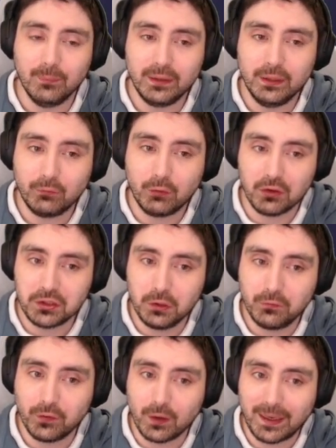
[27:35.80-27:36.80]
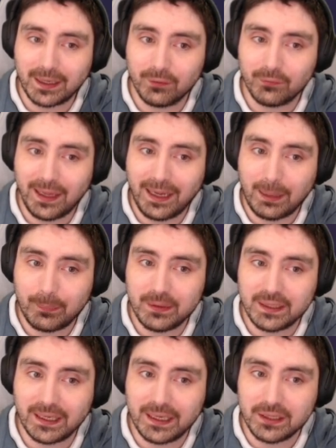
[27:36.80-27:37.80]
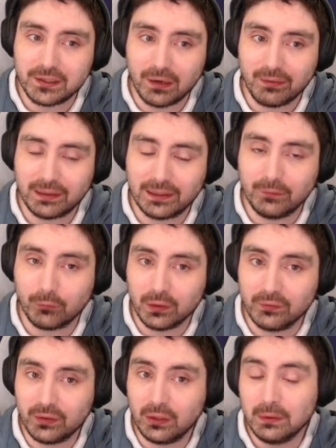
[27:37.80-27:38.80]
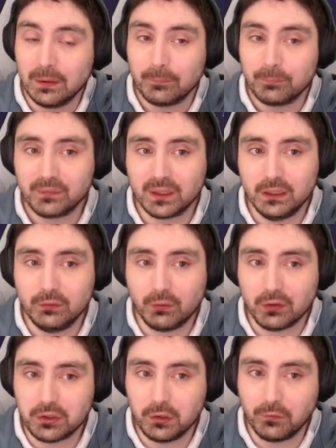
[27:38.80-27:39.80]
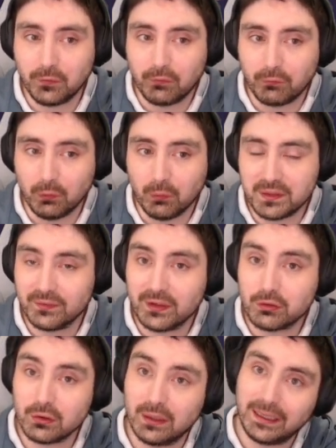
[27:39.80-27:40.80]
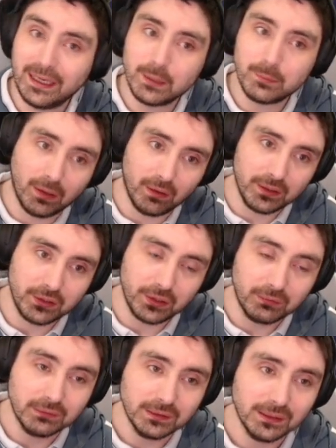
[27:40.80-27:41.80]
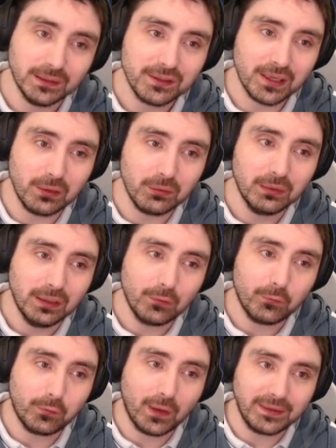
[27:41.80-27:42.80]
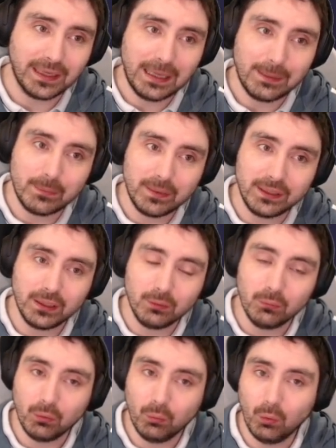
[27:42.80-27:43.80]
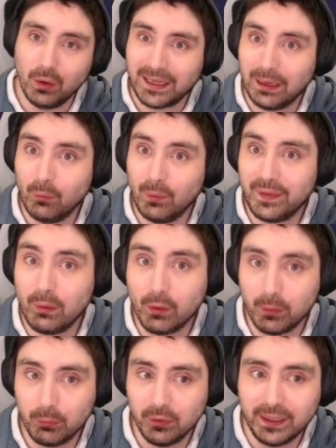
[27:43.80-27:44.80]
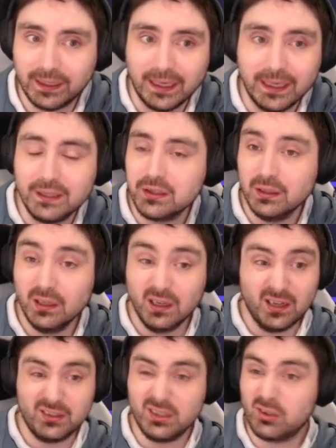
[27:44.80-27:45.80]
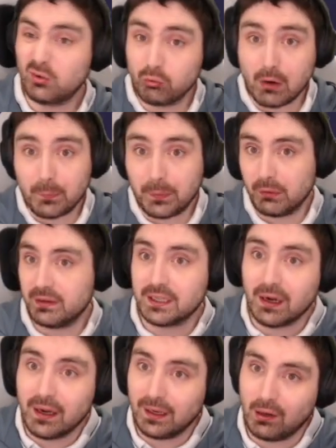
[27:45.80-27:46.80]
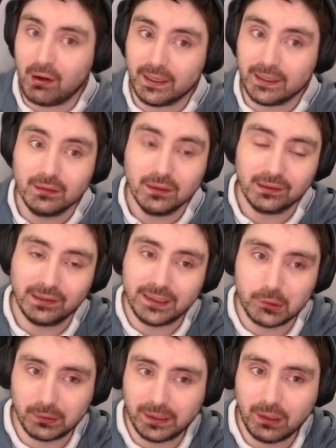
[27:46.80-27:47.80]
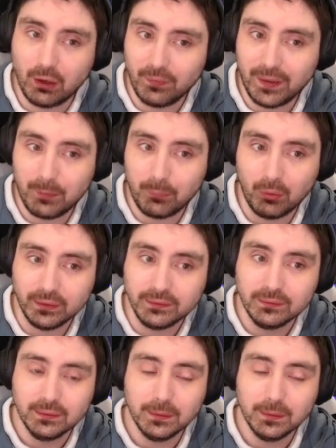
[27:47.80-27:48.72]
You've gone too far back if they're happy to cage directly in front of you, and you've gone too far forwards if they try and cage behind you. So find the happy medium, work out where they want to put their cage, and just drop your entire line literally on that point,